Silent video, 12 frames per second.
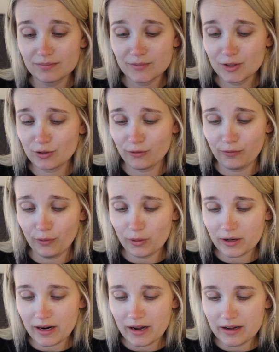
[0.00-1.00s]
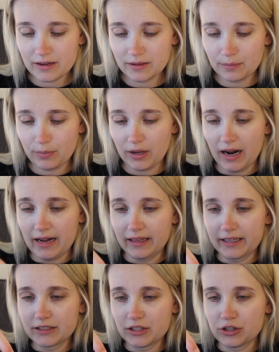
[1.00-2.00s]
Sephora, but I
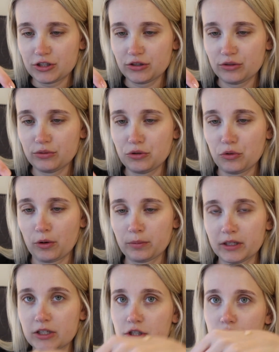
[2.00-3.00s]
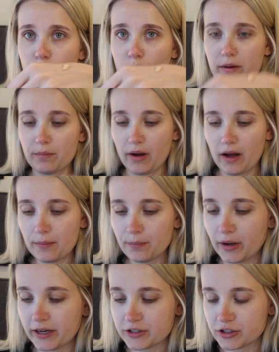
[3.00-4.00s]
like to do normally just one pump.
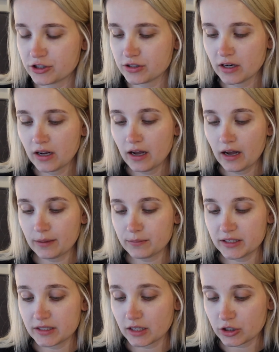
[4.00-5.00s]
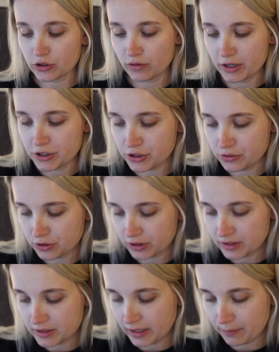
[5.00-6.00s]
I'm in such a rush
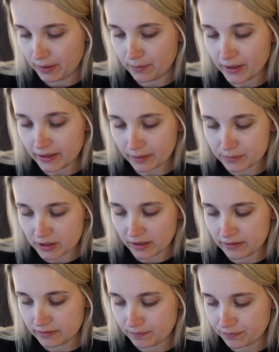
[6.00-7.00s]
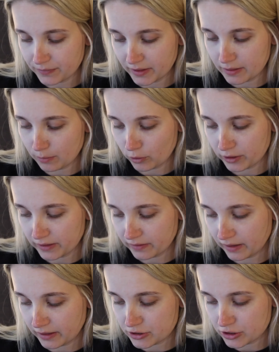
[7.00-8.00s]
usually to get my makeup done in the morning
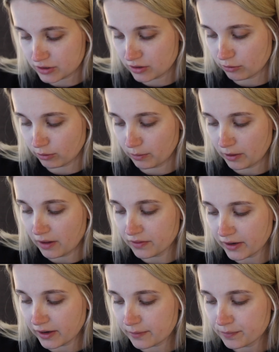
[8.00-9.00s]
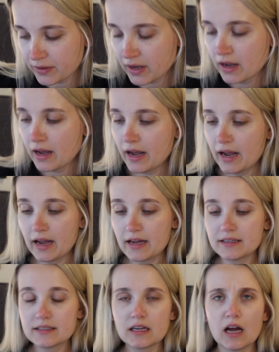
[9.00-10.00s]
that I just throw it on there.
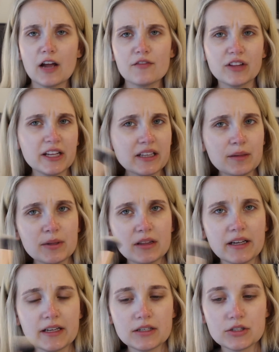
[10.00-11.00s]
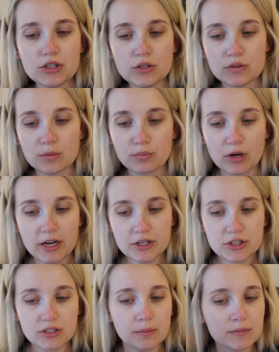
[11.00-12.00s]
And I've lately been liking to use a brush.
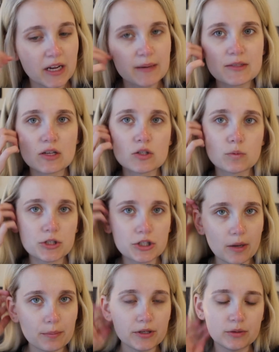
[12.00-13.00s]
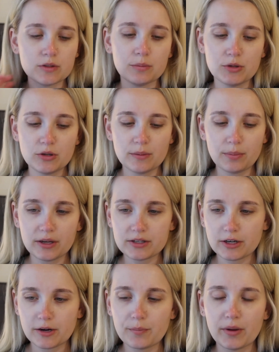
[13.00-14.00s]
Sometimes I'll switch it up and use a beauty
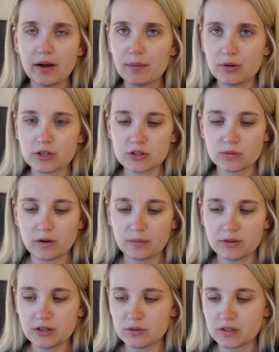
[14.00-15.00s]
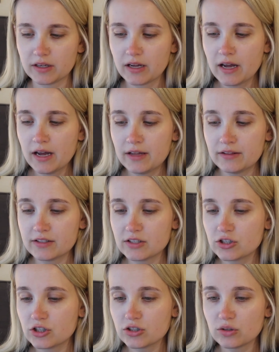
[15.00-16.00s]
blender, but a brush is what I've been using. This
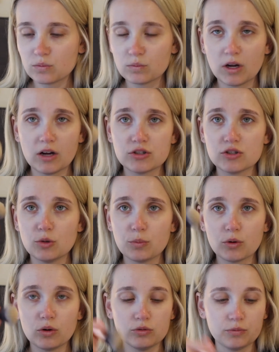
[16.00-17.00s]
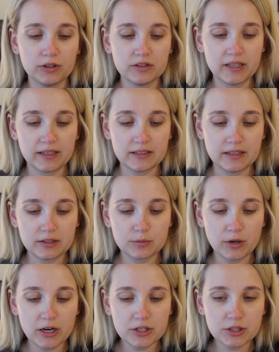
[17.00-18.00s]
is just a super old Real Techniques
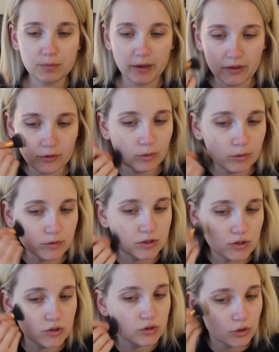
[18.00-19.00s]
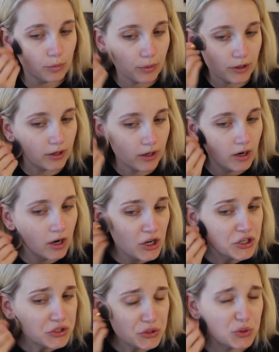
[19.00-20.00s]
brush. My other one was super,
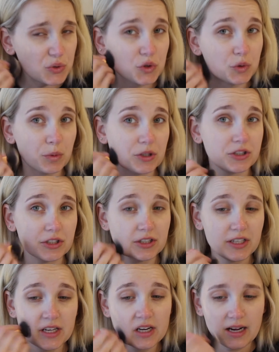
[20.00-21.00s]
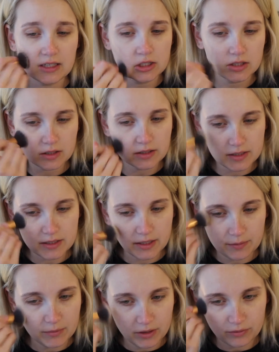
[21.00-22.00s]
super dirty. It actually started to
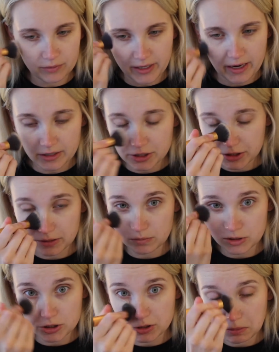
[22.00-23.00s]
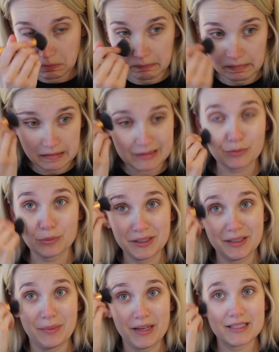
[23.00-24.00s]
give me a reaction, which is
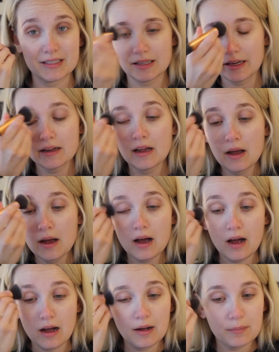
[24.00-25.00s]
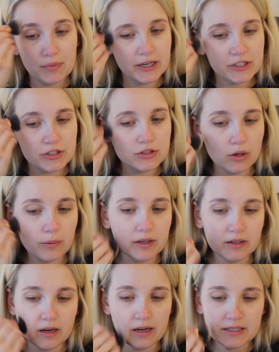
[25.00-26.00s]
really bad to say. But I just go in
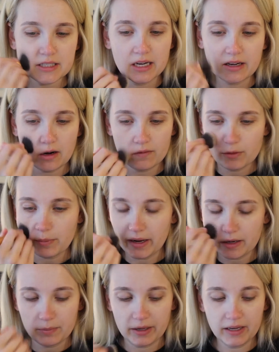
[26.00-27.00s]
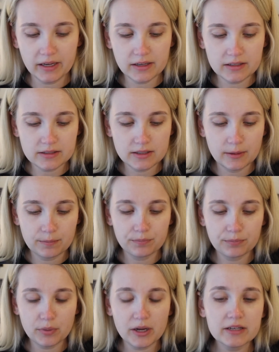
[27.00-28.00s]
and I take it off the back of my hand,
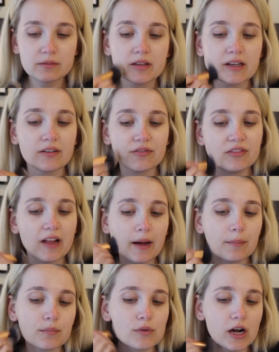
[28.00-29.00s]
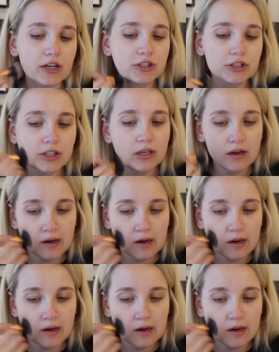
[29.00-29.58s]
apply it with a flat brush,